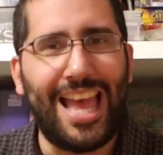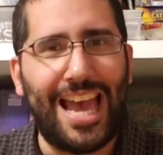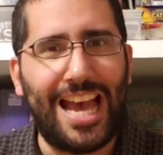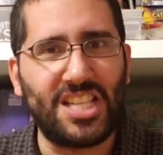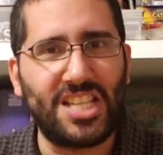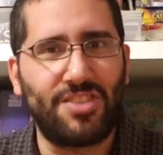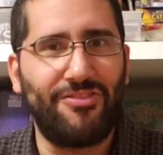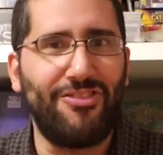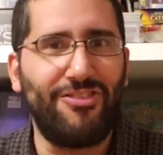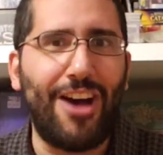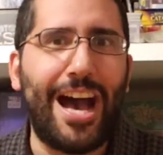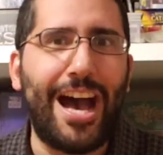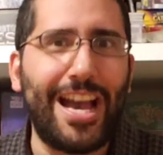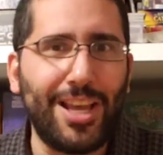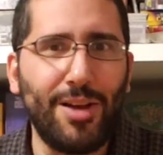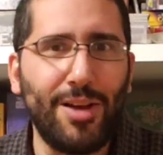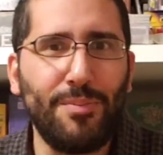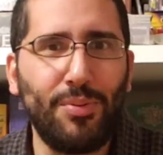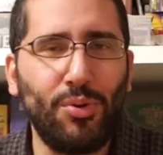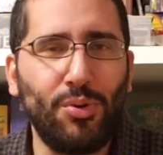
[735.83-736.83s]
as
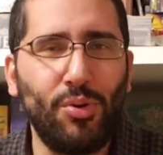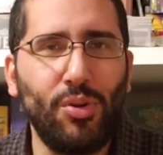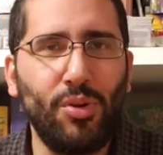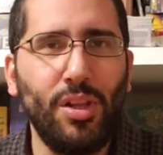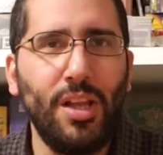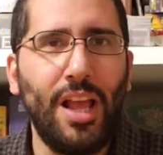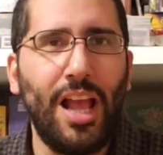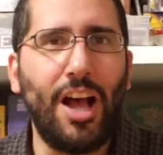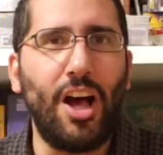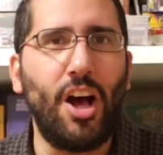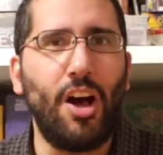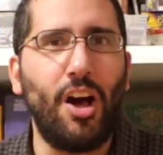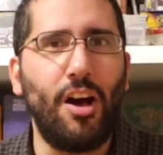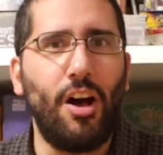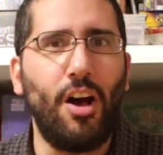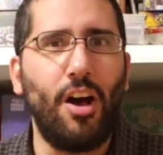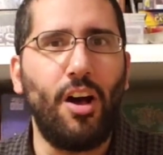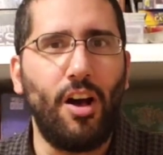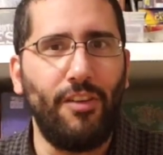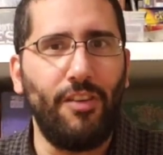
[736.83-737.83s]
viable
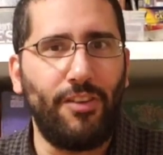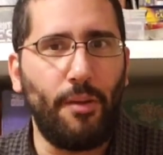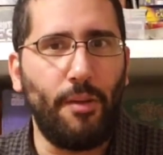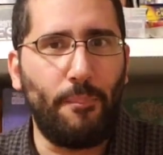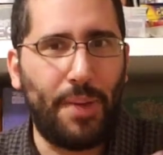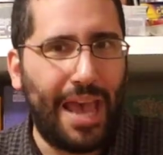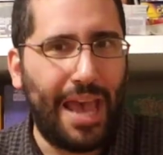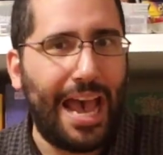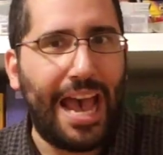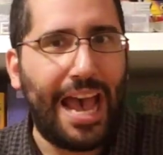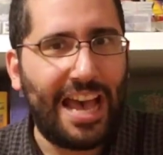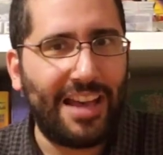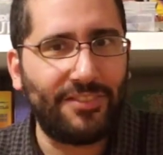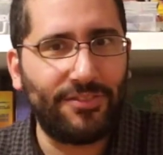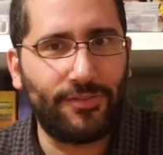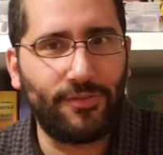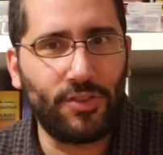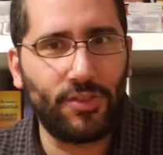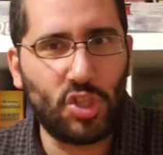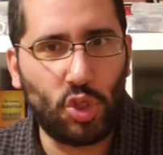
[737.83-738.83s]
uh, of a
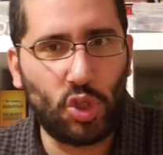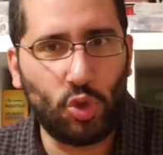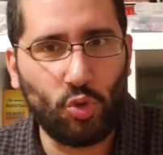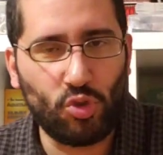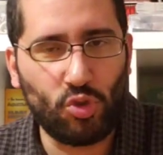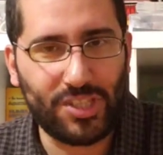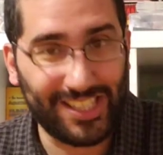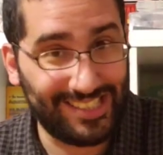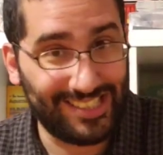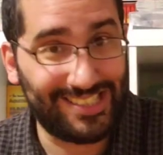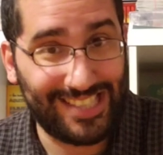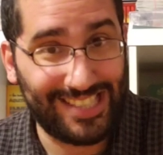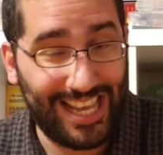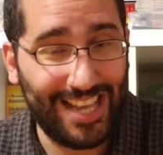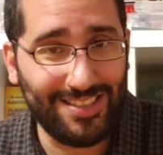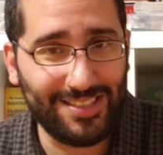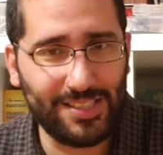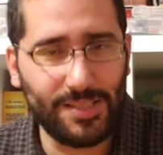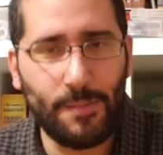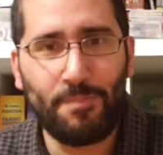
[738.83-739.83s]
path to
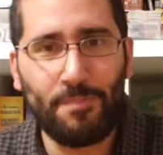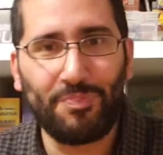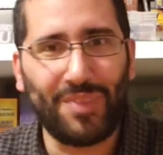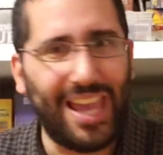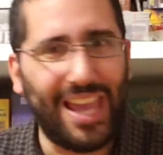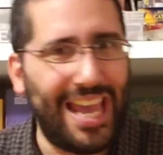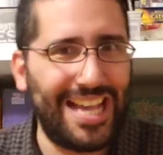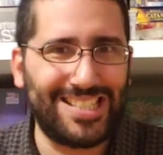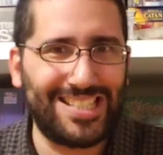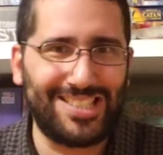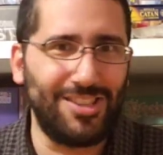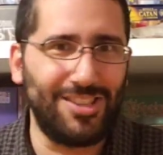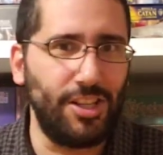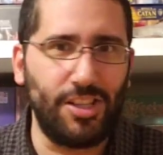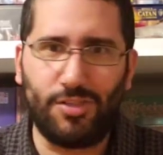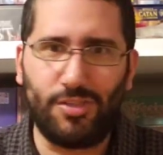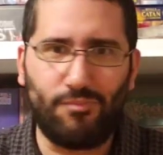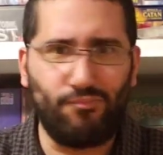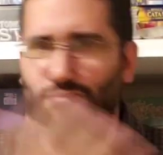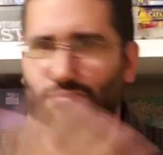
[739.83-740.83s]
success as
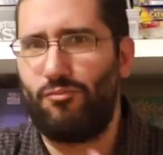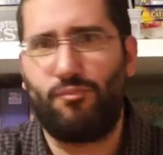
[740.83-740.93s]
the